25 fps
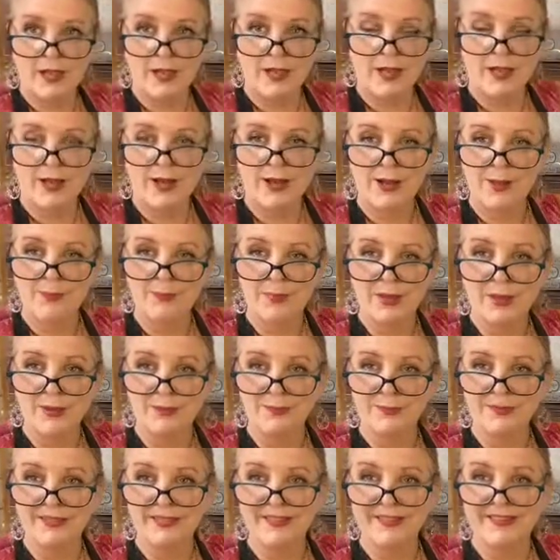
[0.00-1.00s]
aha
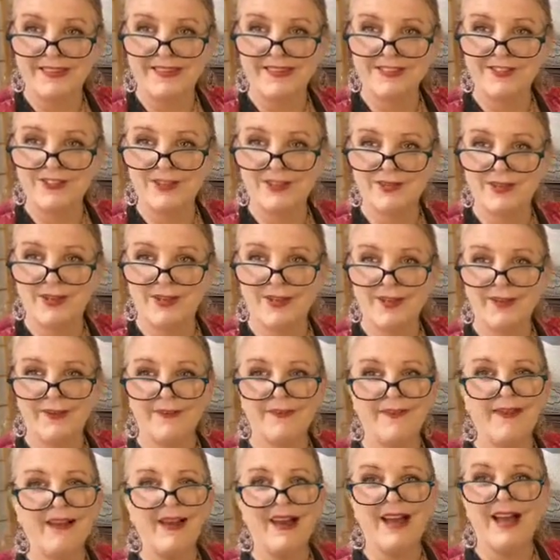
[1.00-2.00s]
moment that you
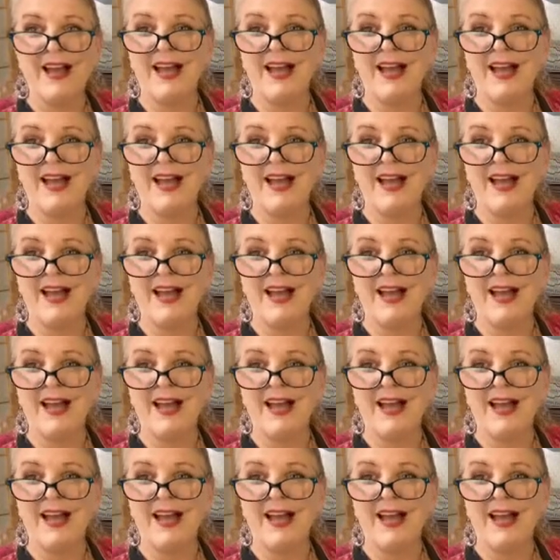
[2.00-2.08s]
go,